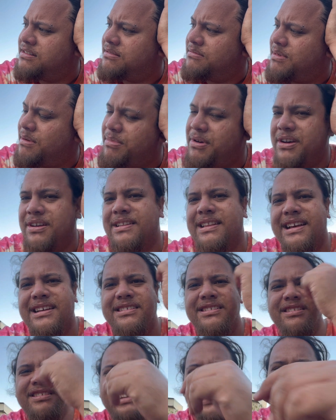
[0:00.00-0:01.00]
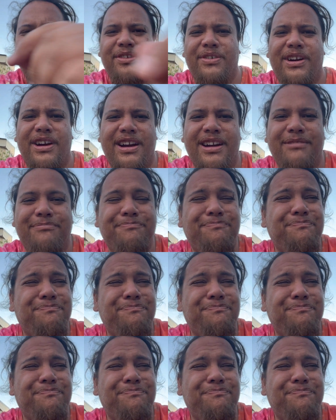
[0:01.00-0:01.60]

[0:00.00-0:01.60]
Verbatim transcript: My birthday's in January.